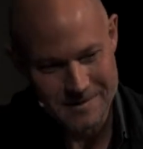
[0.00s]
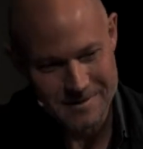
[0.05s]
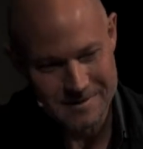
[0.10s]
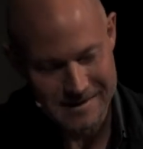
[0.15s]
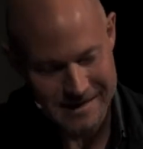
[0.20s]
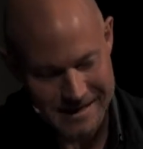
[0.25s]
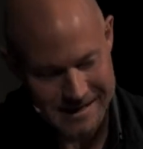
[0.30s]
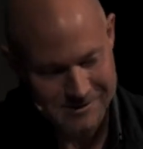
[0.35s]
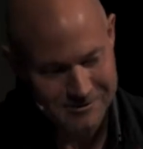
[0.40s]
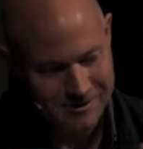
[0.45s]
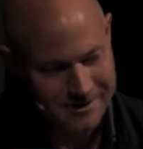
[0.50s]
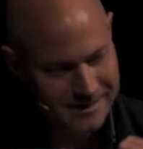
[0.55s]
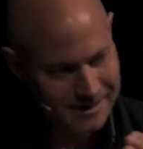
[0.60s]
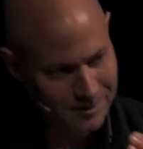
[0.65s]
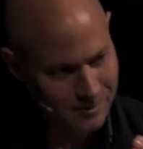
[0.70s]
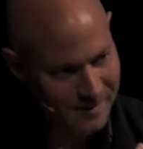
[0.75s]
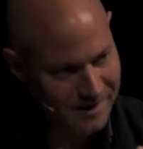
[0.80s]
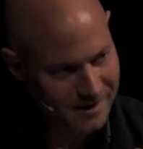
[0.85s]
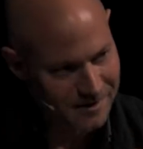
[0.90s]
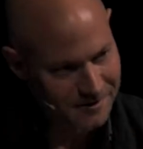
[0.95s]
extra
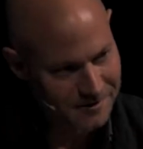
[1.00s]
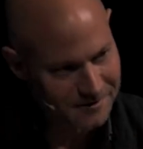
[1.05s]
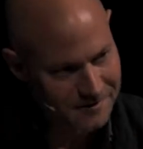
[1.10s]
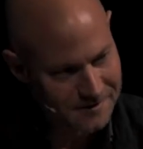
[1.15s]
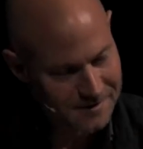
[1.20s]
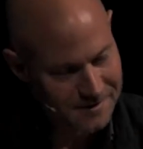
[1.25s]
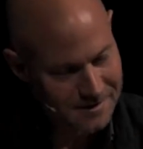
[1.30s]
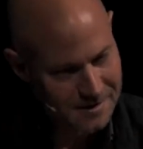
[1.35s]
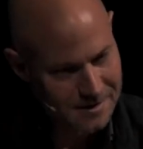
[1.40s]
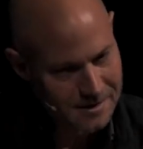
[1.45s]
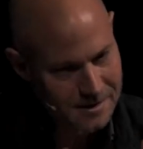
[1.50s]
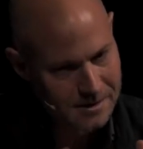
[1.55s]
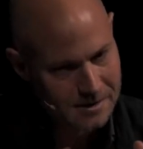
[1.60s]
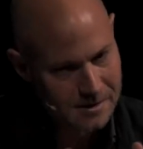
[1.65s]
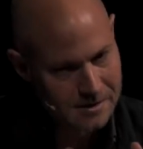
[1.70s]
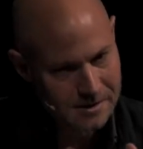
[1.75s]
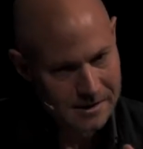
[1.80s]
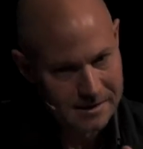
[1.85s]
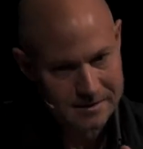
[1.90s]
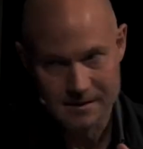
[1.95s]
kilometer
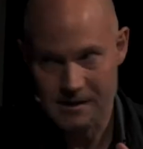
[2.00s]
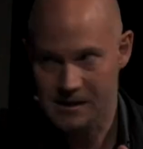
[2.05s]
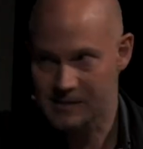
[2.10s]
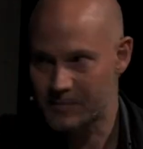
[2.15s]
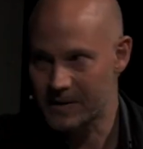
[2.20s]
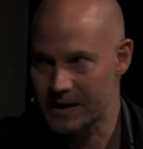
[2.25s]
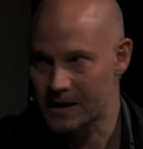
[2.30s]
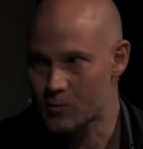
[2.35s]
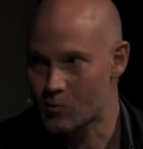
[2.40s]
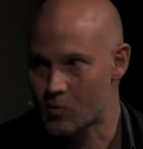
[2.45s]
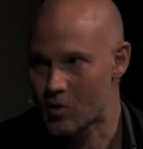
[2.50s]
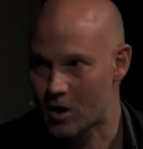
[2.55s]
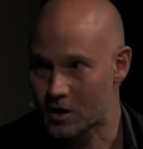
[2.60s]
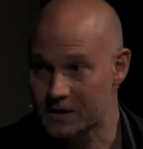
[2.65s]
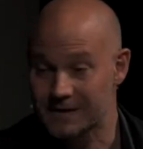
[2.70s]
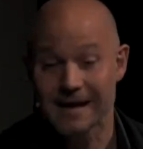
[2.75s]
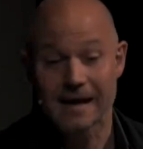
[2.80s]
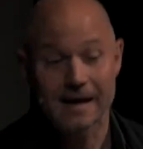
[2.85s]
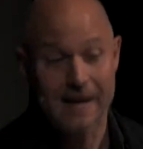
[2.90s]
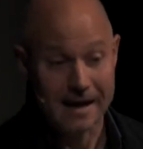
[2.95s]
that is being
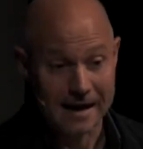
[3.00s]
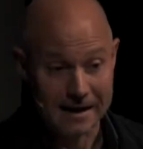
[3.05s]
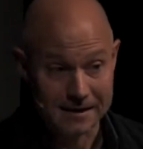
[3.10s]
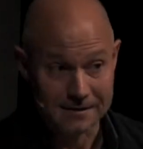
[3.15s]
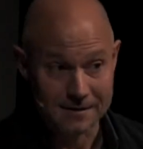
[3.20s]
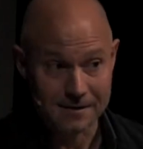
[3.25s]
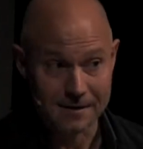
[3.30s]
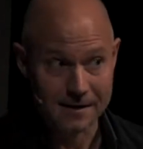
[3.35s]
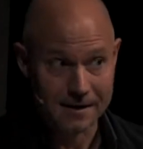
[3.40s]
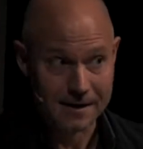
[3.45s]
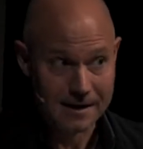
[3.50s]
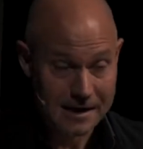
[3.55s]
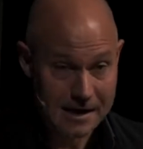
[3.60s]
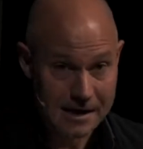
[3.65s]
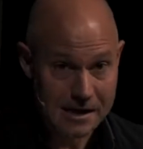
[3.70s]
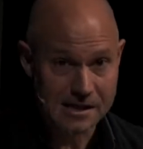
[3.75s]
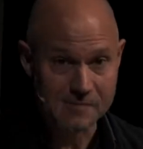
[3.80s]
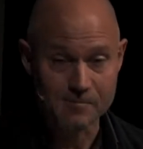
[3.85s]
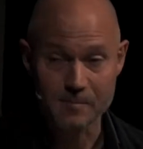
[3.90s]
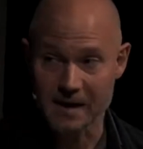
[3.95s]
walked and
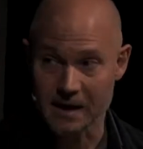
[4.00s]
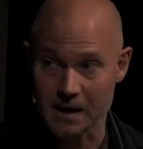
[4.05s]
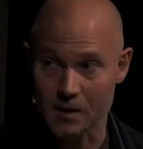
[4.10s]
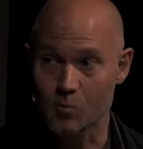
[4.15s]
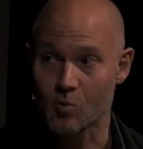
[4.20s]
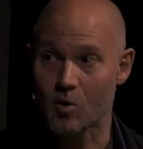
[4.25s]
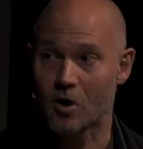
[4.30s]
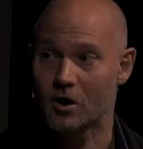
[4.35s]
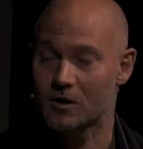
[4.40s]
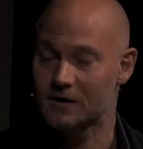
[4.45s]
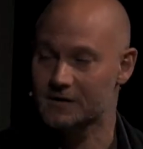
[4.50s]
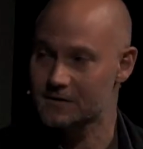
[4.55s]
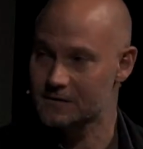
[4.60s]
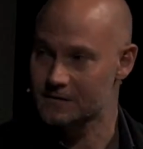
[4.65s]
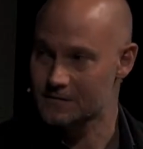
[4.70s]
is being walked.